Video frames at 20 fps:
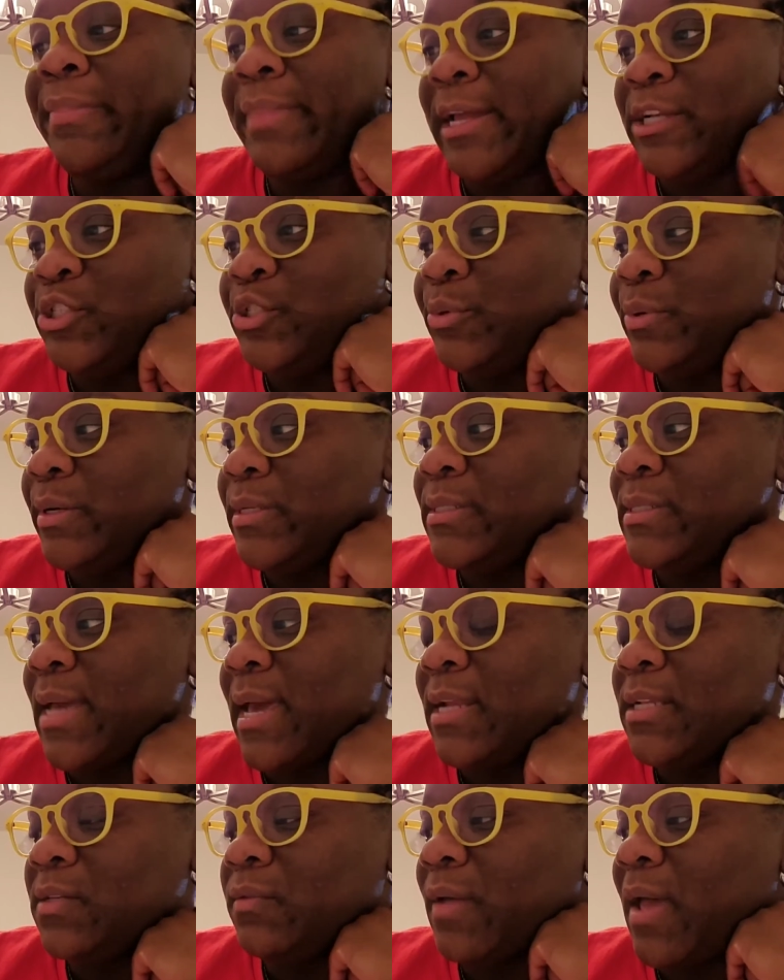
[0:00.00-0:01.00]
that you are
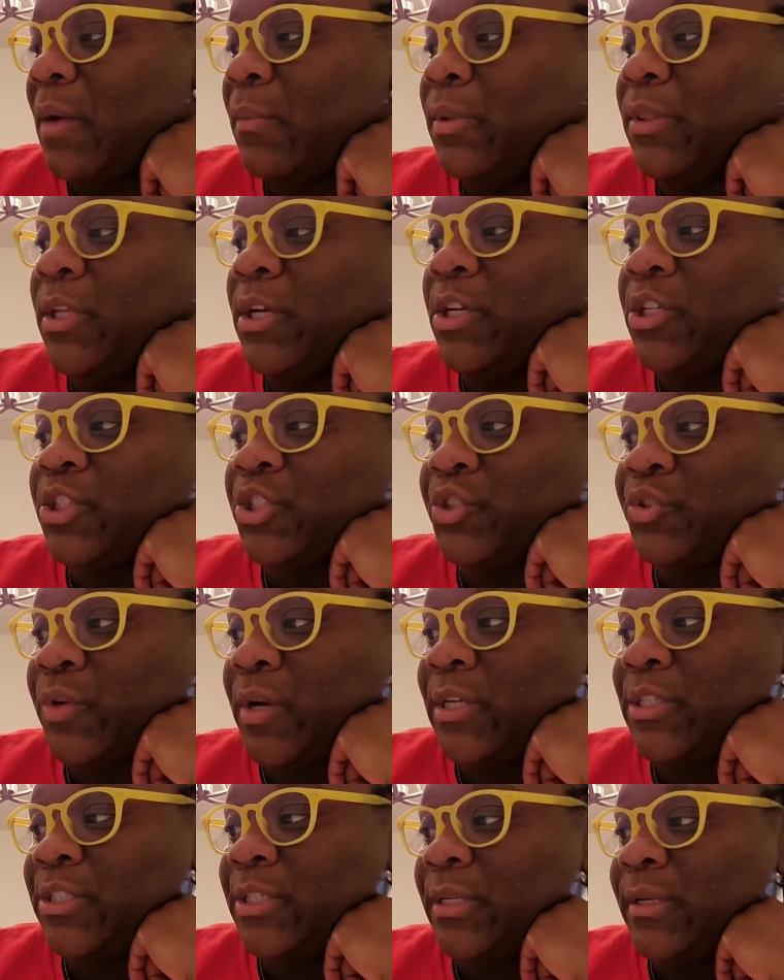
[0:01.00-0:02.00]
satisfied with the
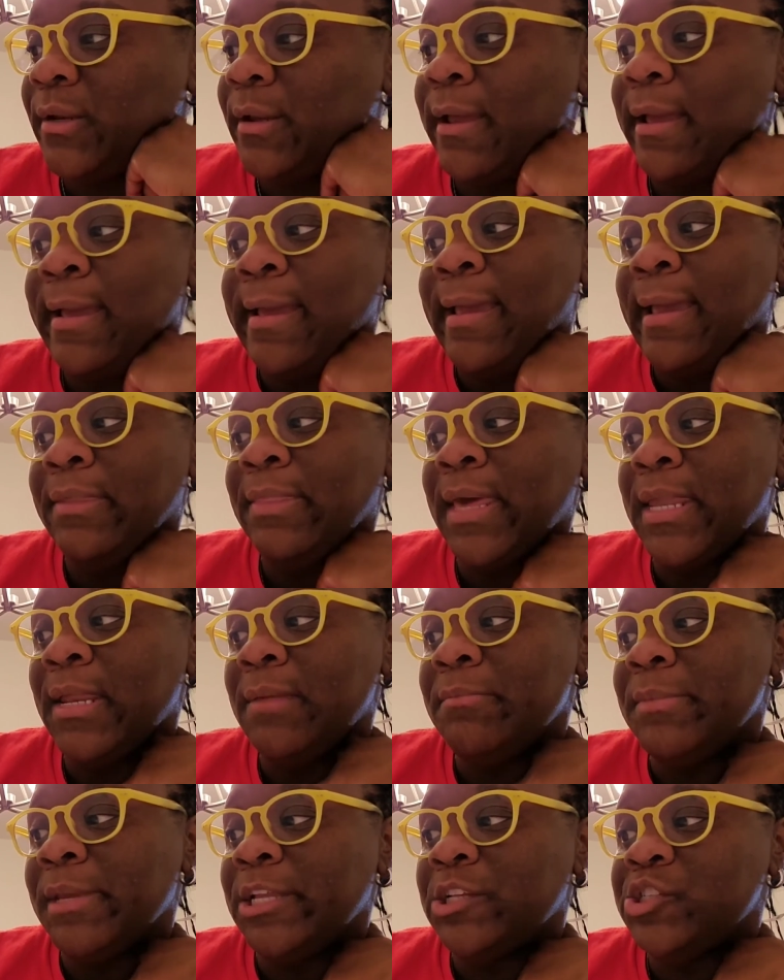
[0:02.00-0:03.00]
construction and that
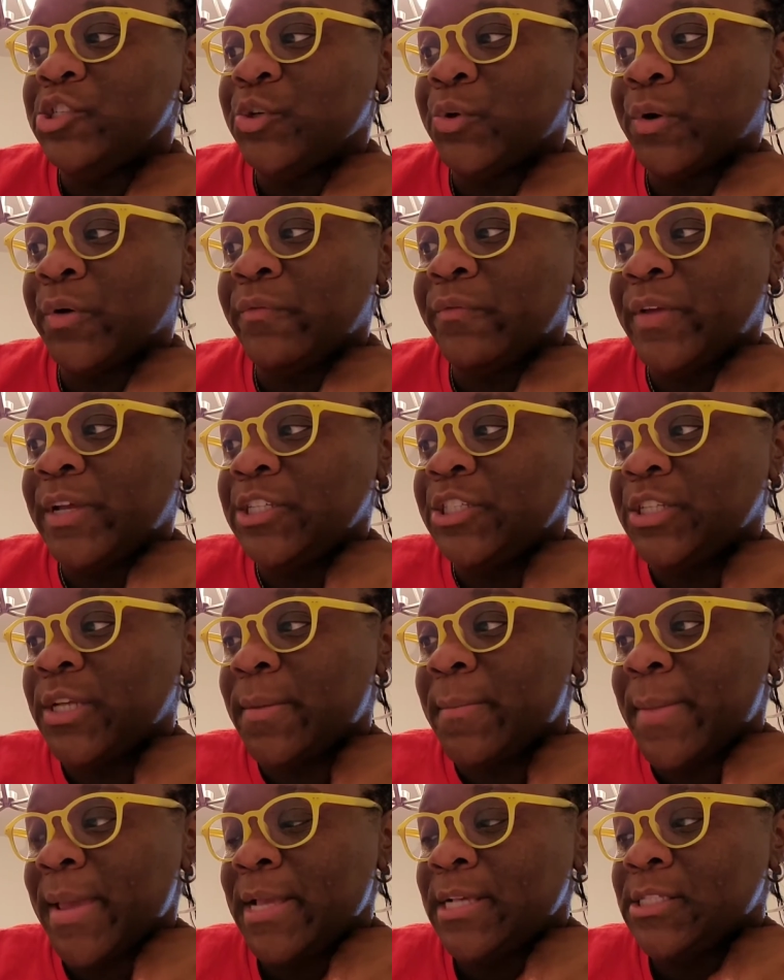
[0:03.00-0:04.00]
it meets your
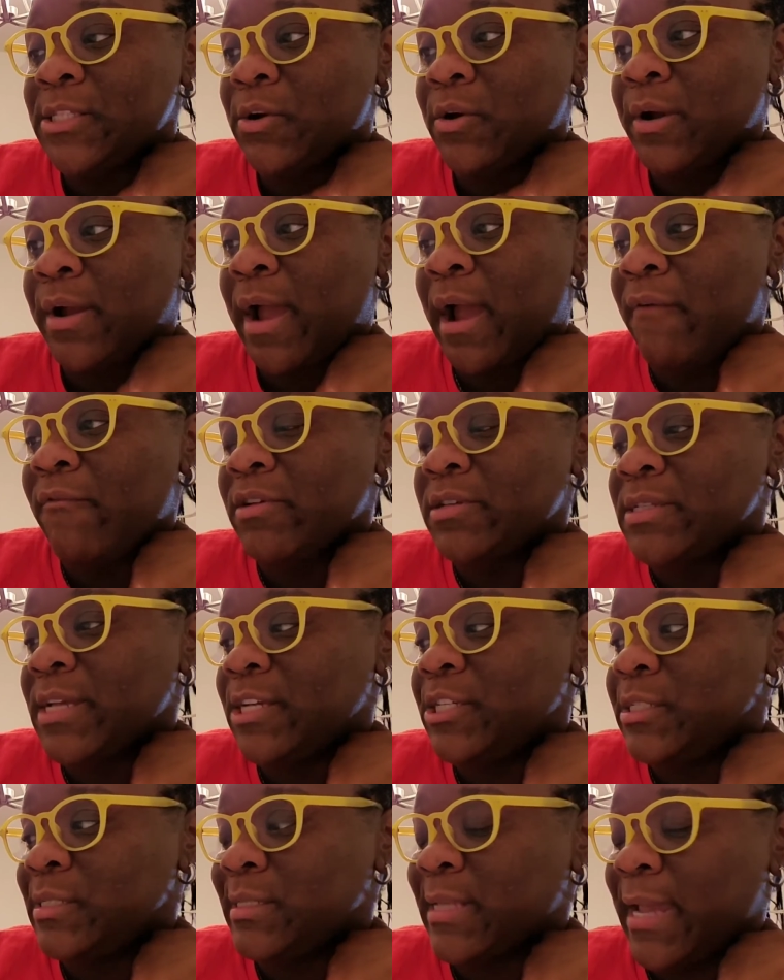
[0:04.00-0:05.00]
vision based on
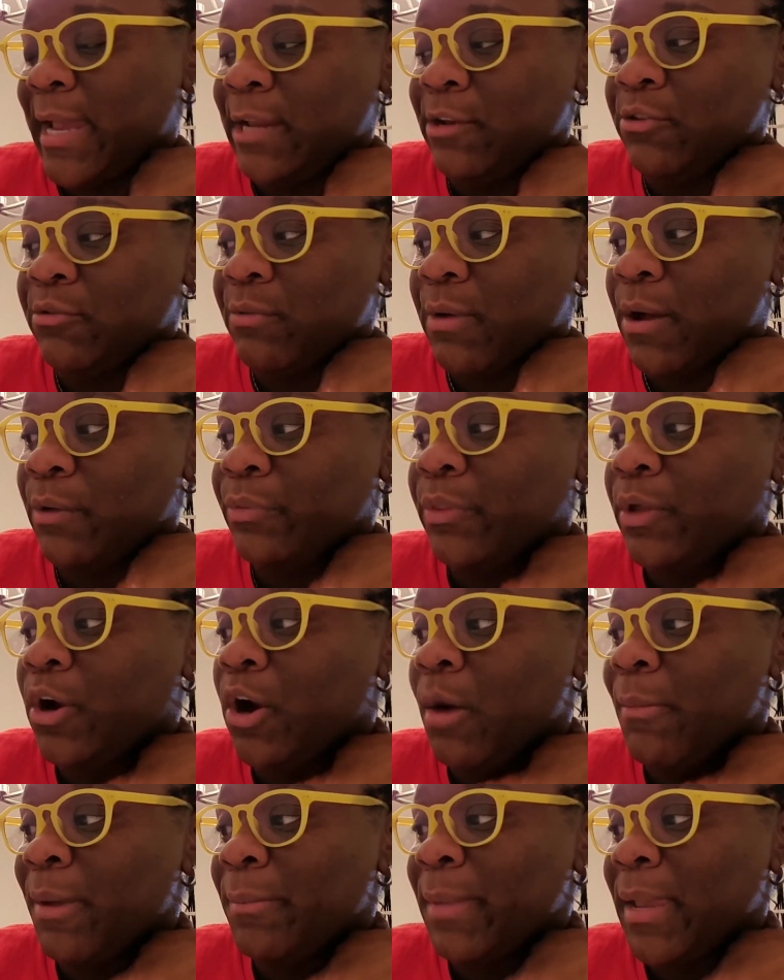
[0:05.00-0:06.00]
conversations had throughout the
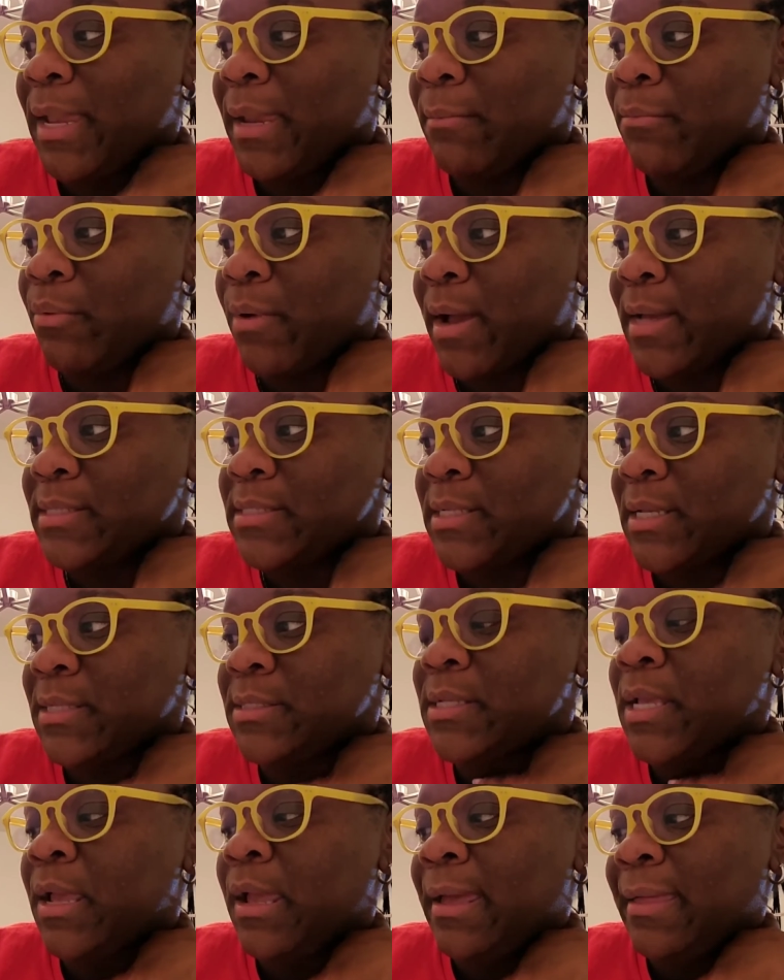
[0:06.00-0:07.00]
garment making
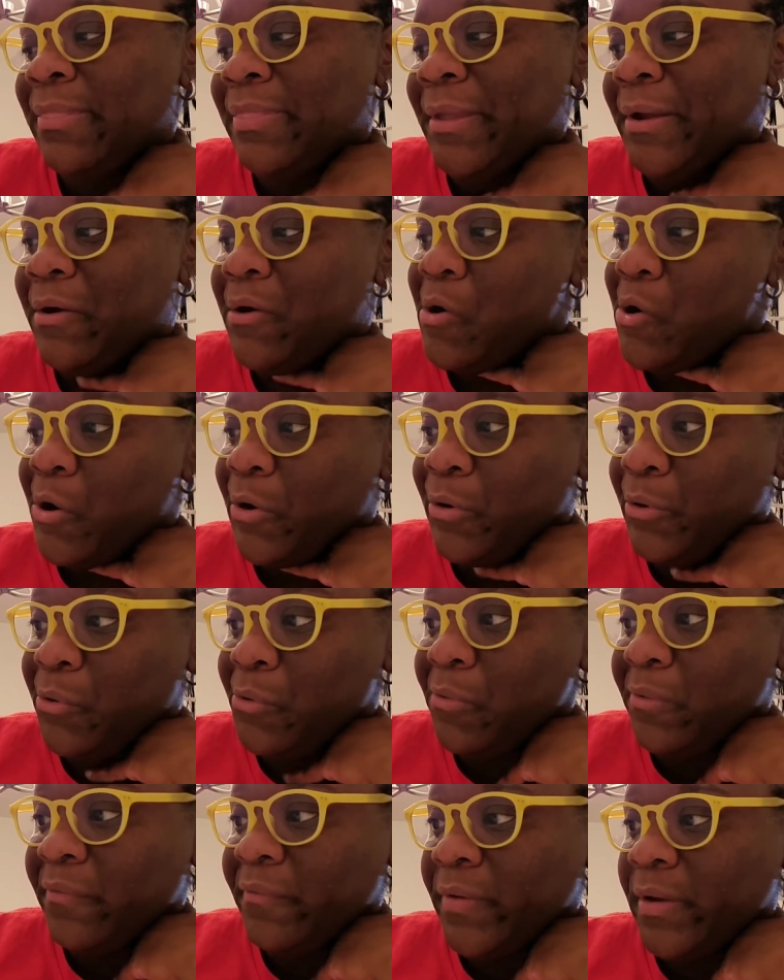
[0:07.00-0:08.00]
process. There are no
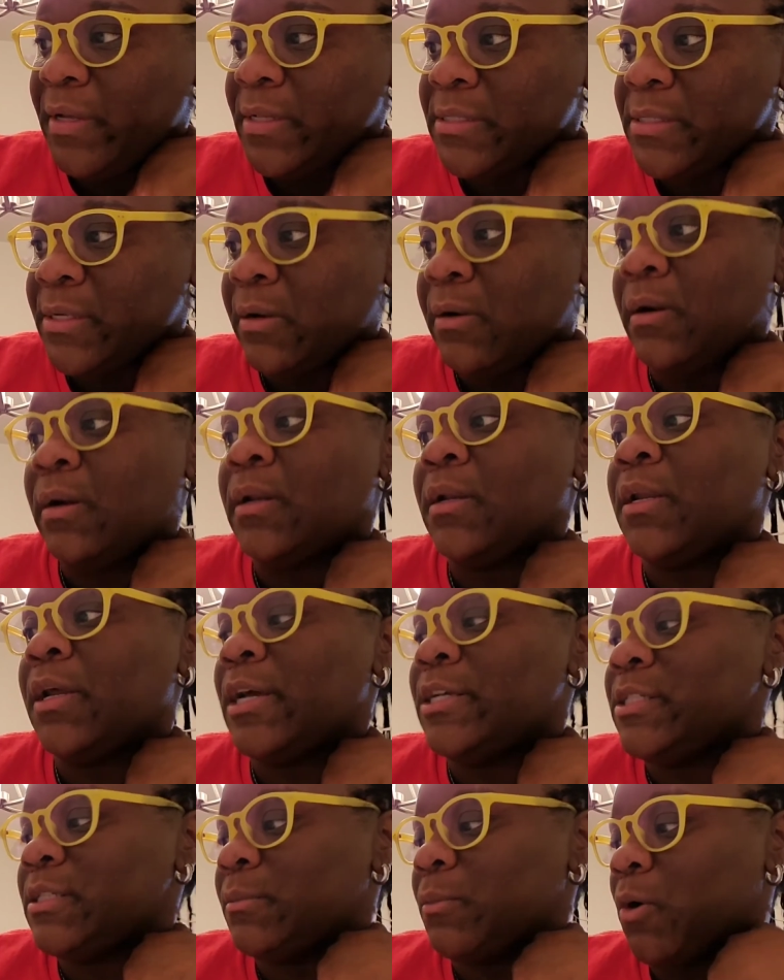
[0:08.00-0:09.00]
refunds on
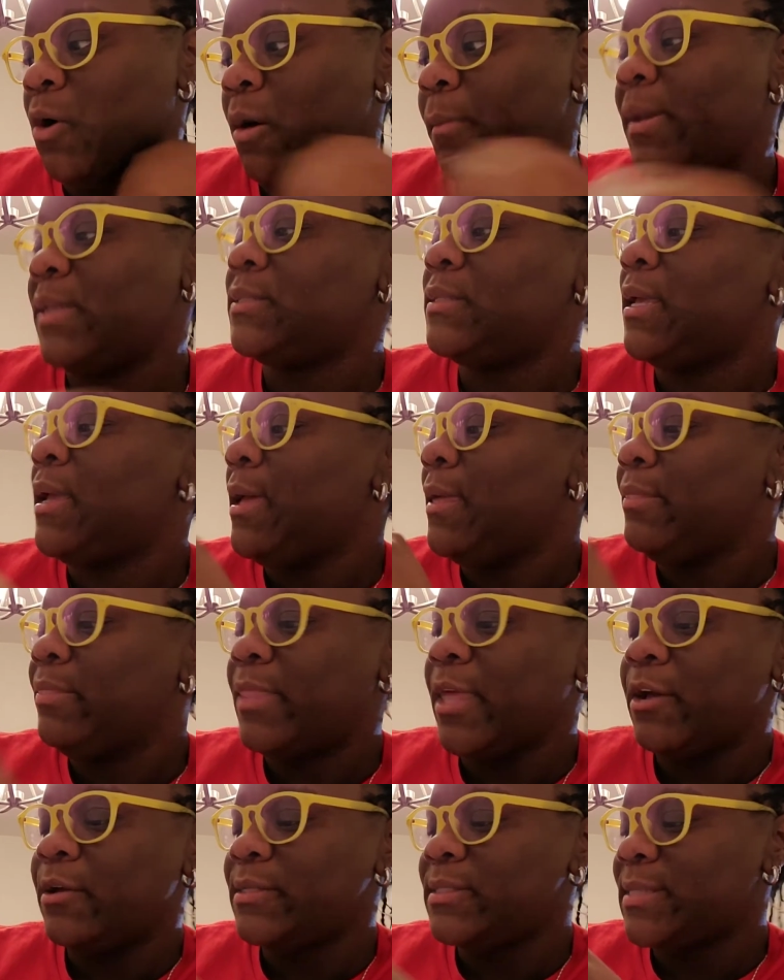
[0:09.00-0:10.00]
custom garments.
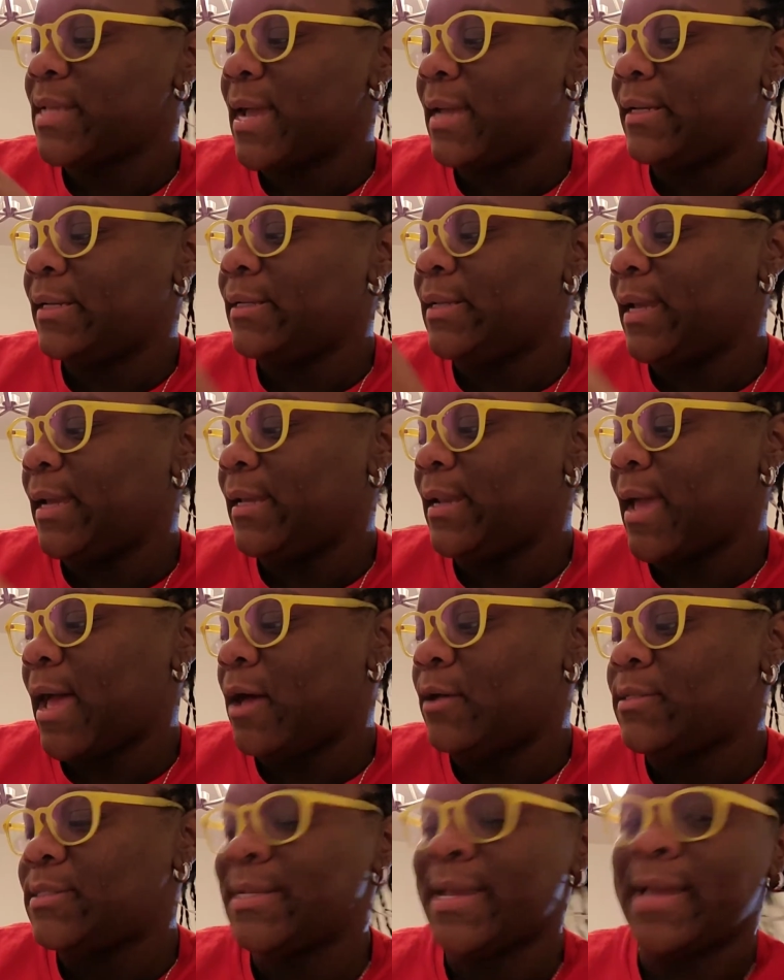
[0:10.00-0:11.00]
They'll sign a date,
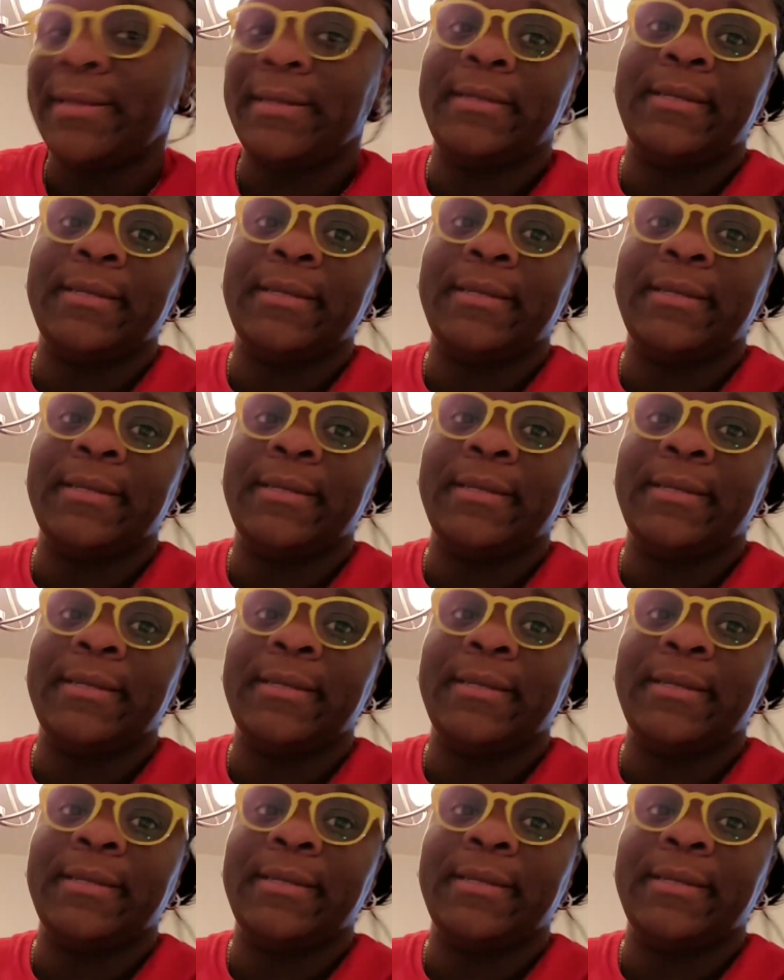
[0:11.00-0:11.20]
I'll sign a